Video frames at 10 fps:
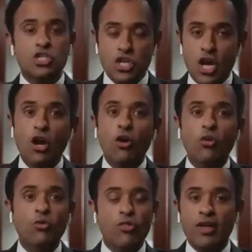to
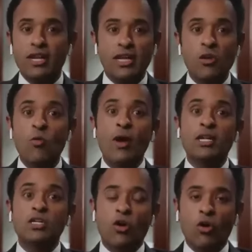know that he
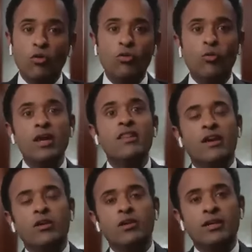went all the way
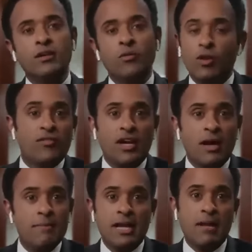there. And what if I
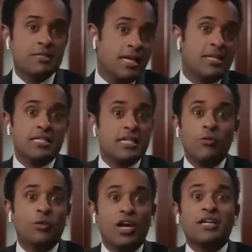come back empty-handed? He
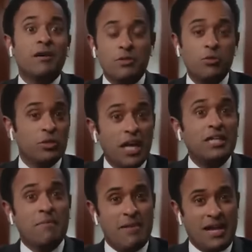said, you will
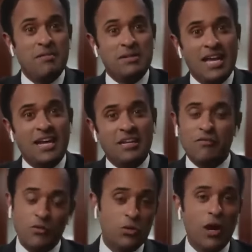not come back
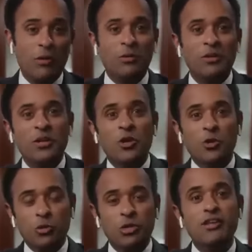empty-handed. If you do, I will
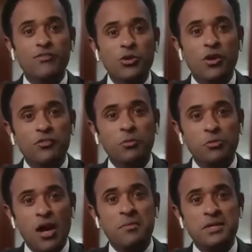relieve you of your
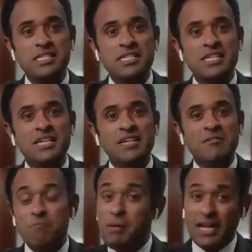promise,
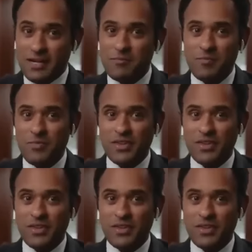but